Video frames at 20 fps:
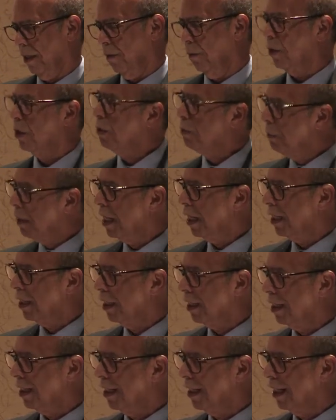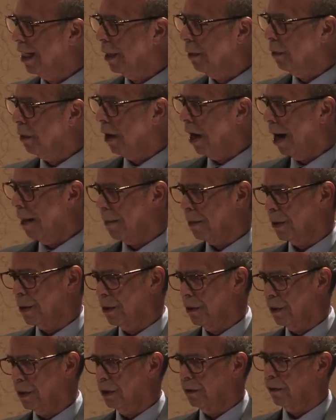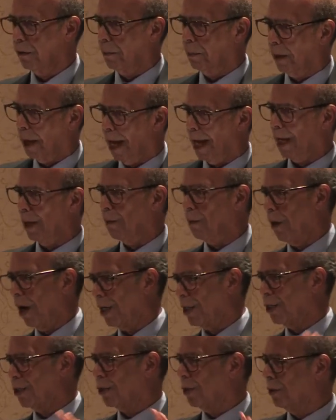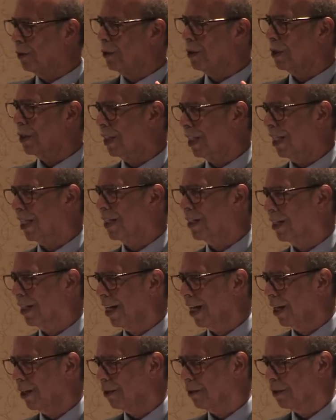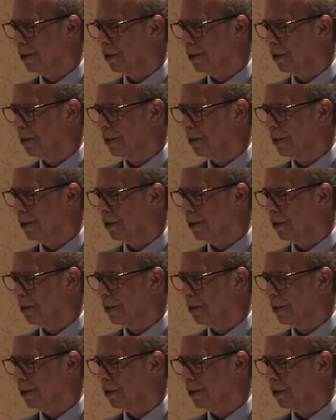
which meant they were opportunities for black and white students to get together.